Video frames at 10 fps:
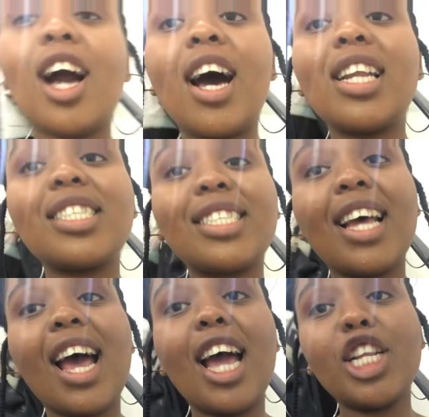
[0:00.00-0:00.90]
gonna
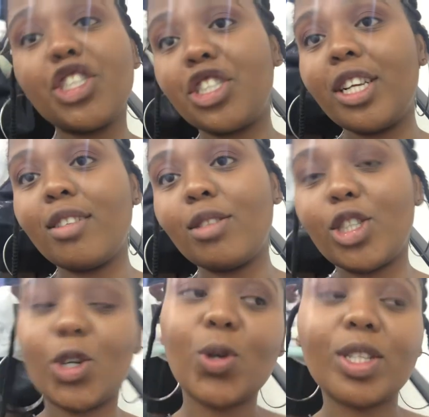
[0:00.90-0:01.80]
stand.
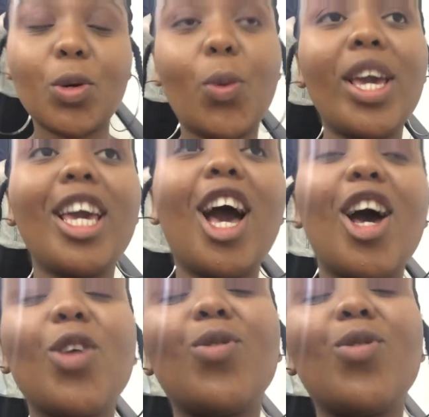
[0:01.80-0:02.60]
Shows that we are